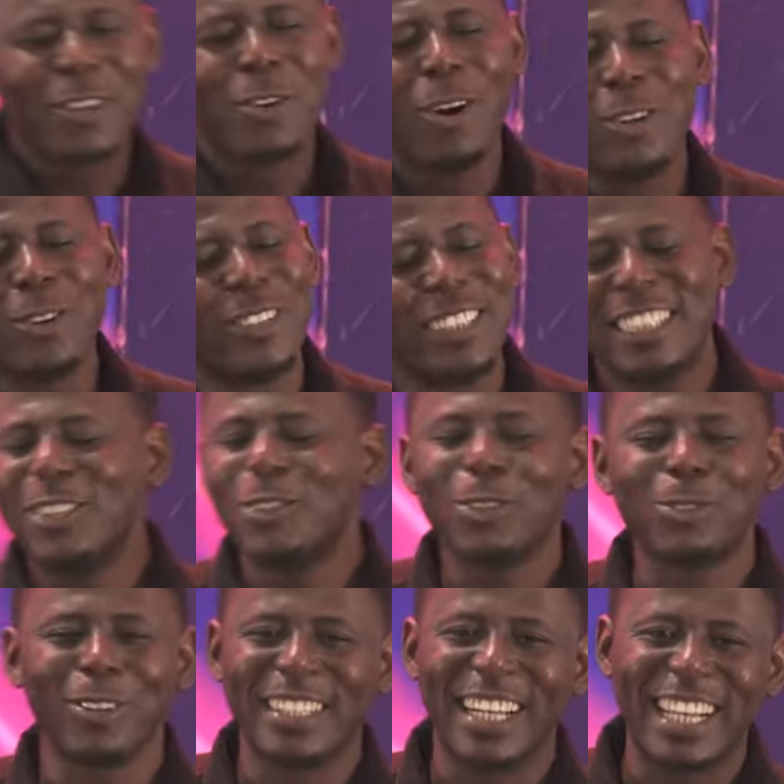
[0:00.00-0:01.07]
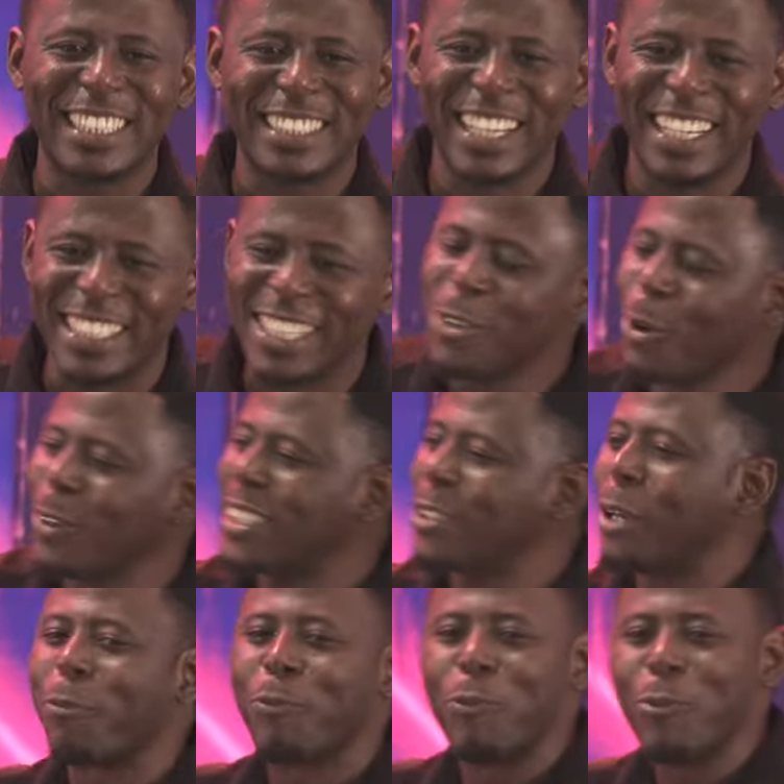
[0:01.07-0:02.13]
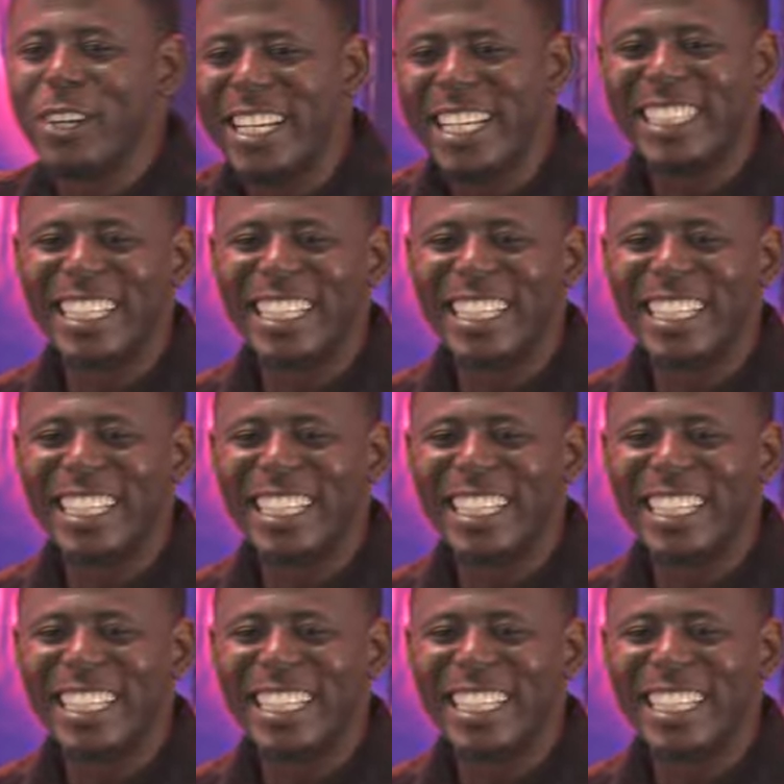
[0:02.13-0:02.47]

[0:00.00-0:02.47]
God, Jesus understands. He knows the food